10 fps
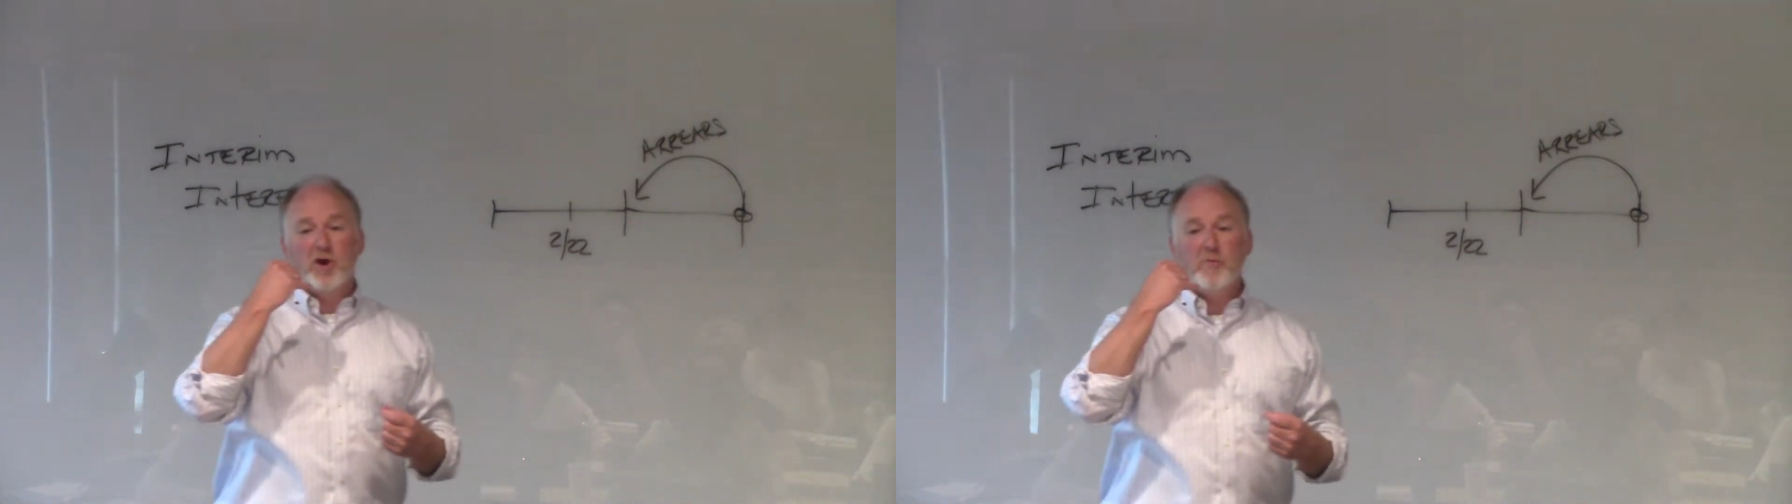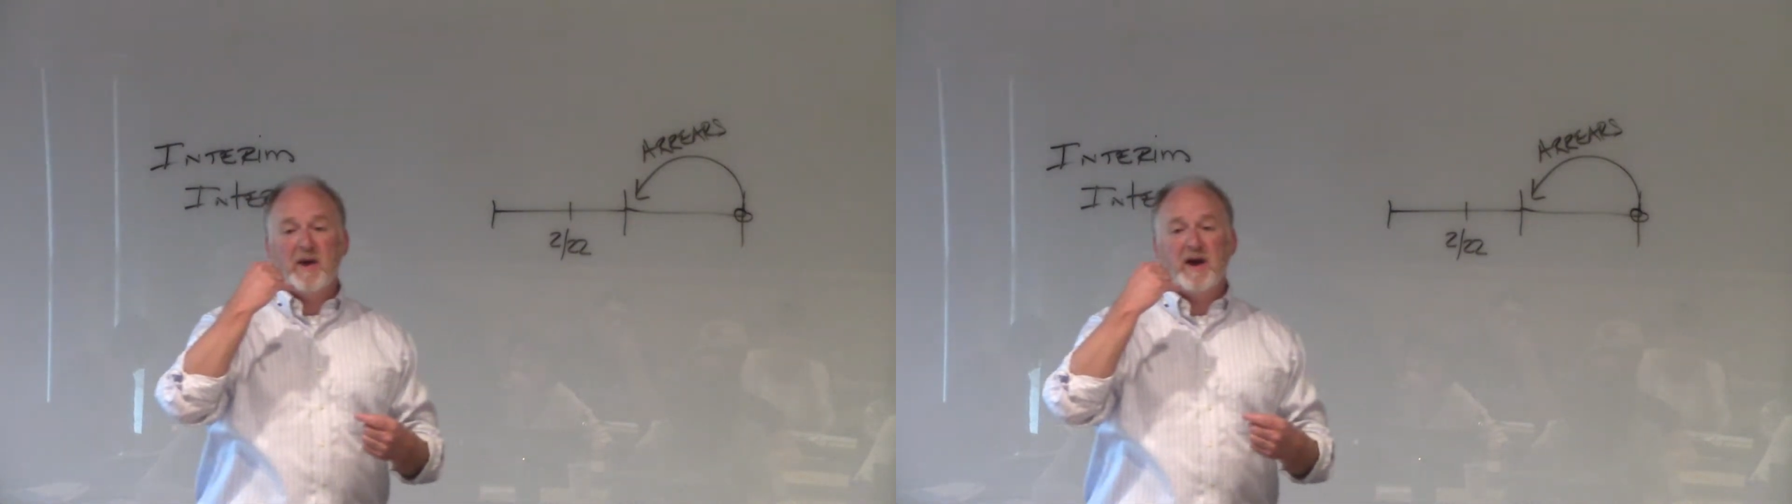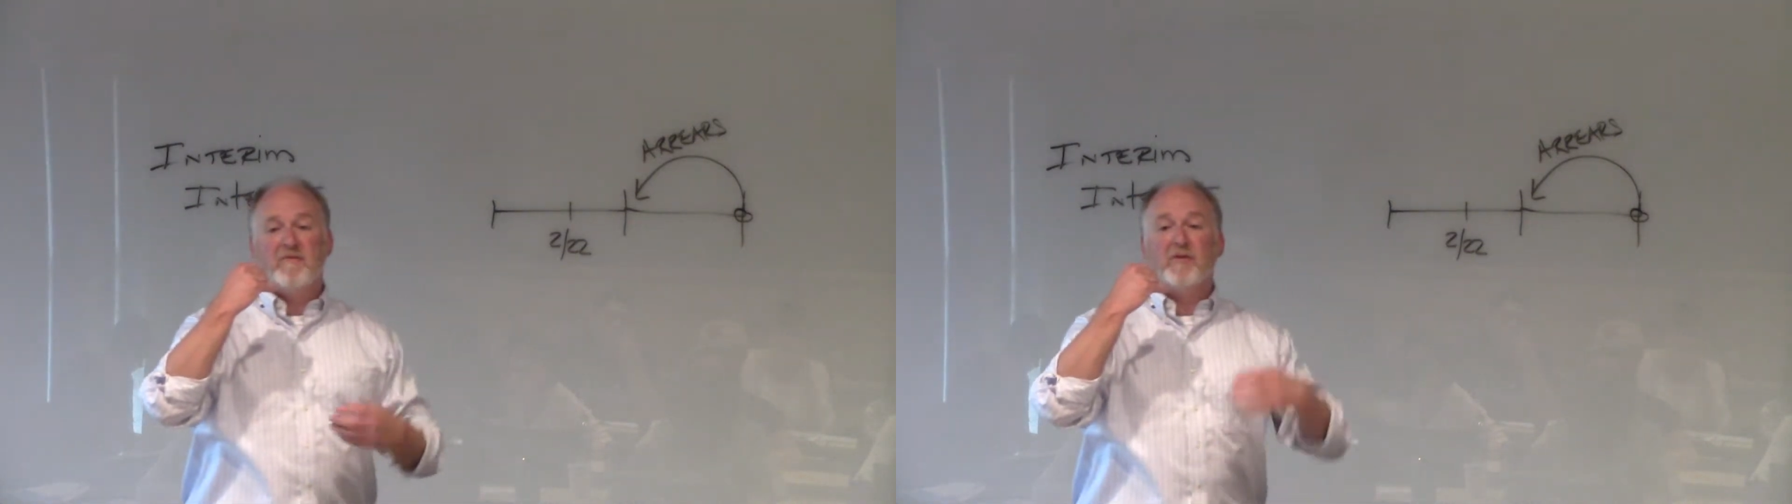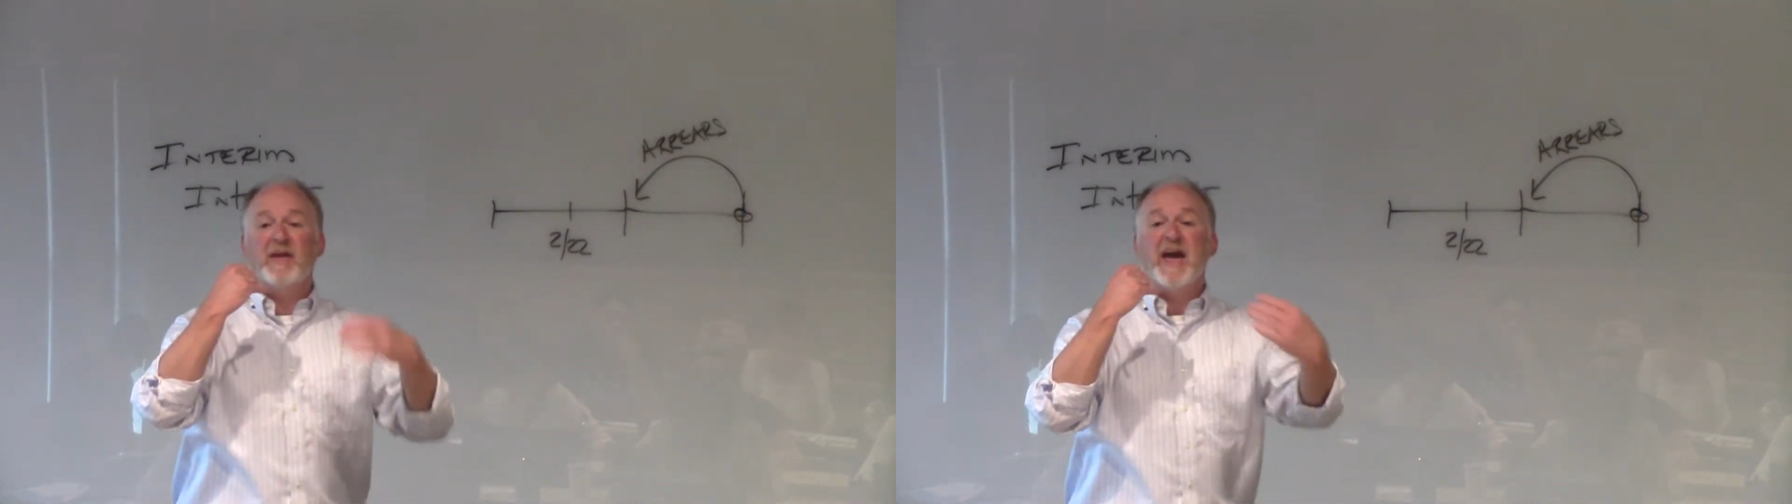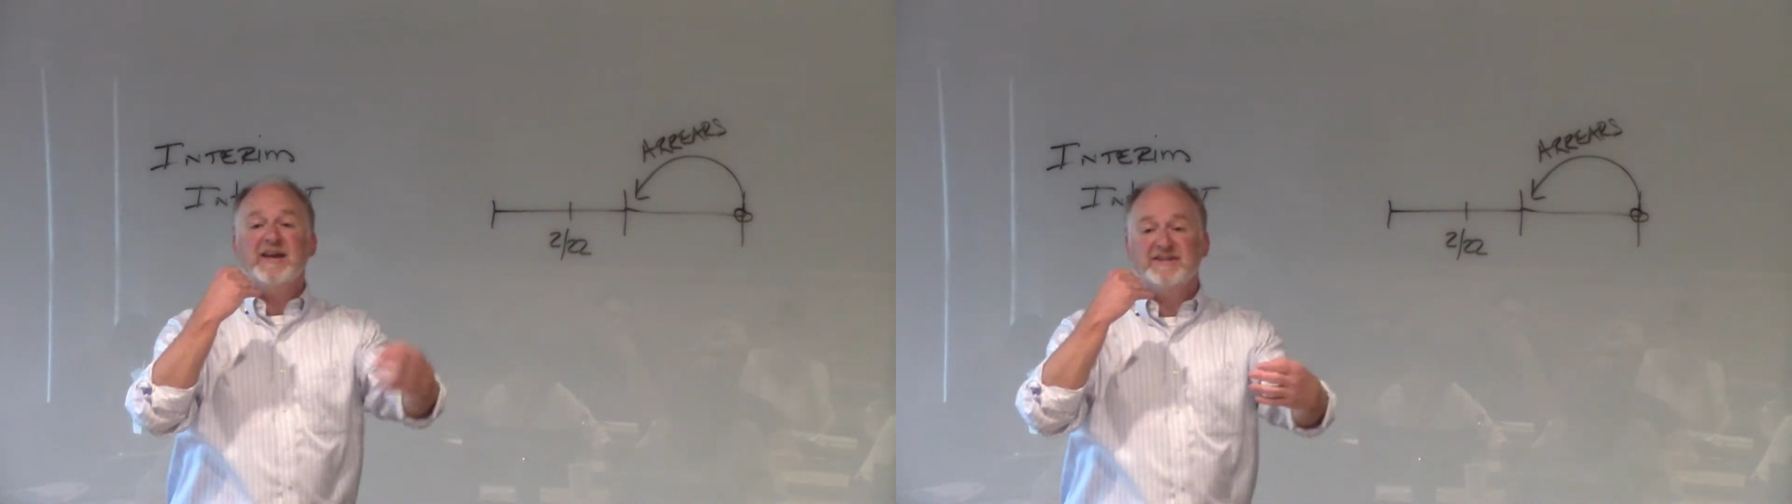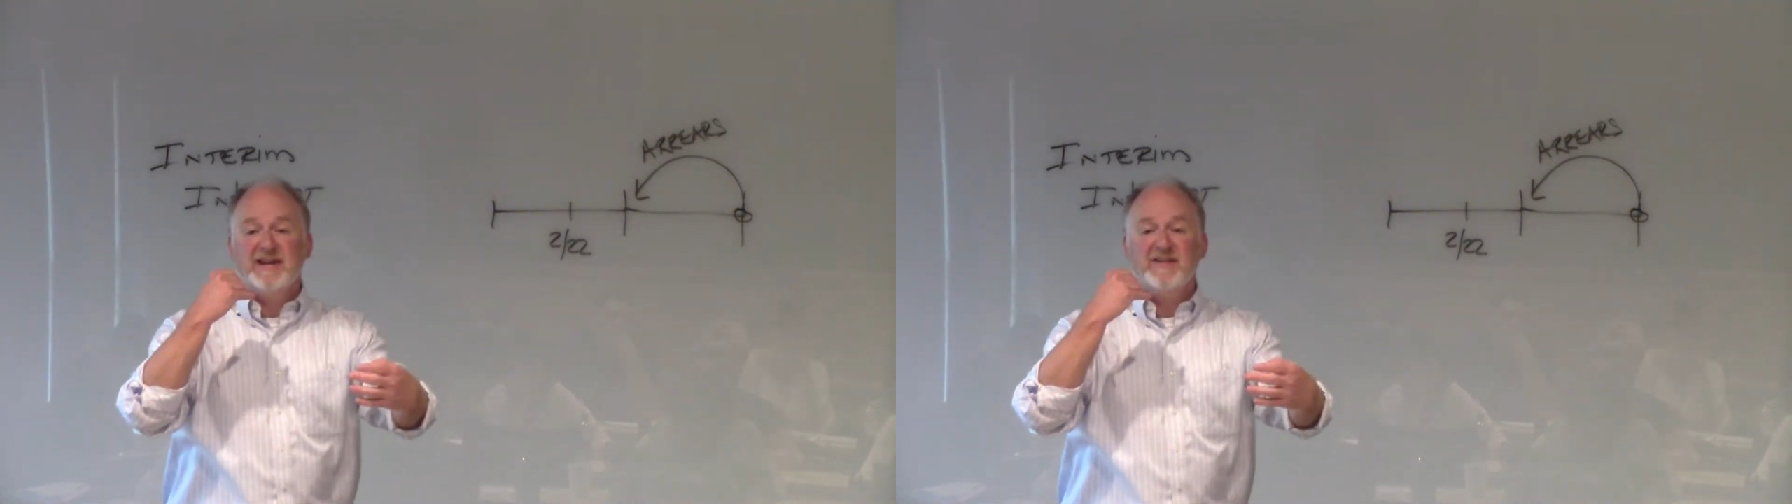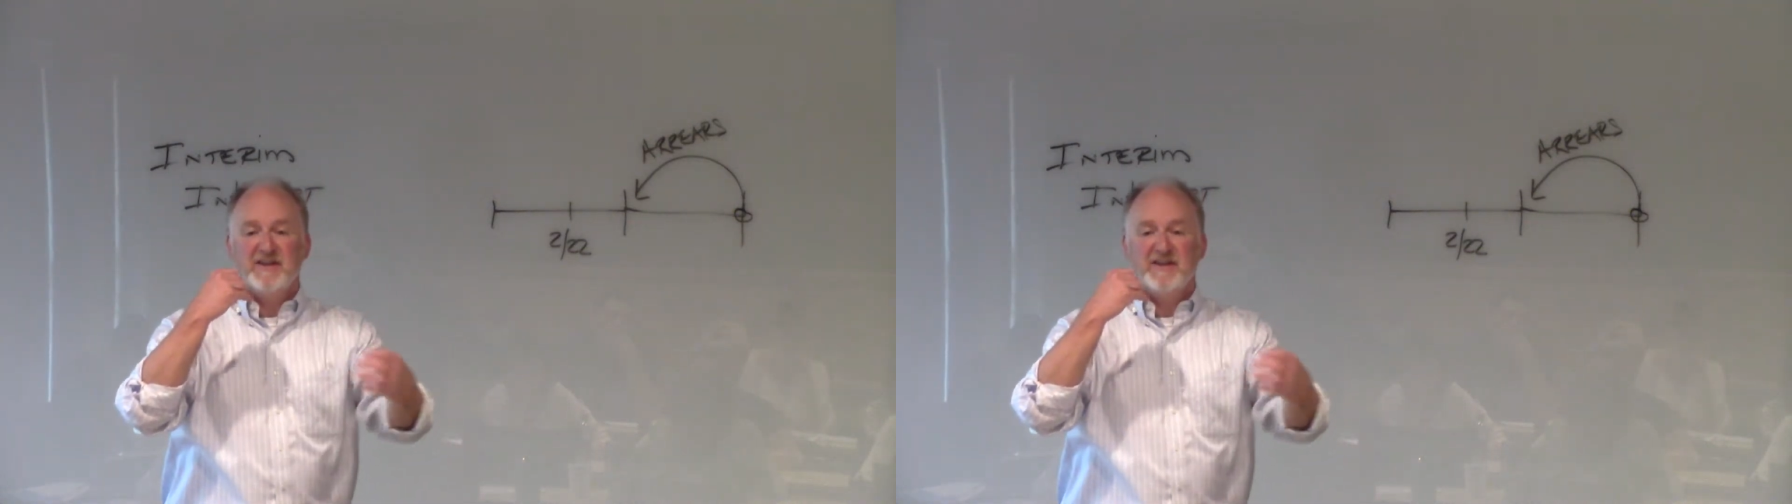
loan payoff on the 18th,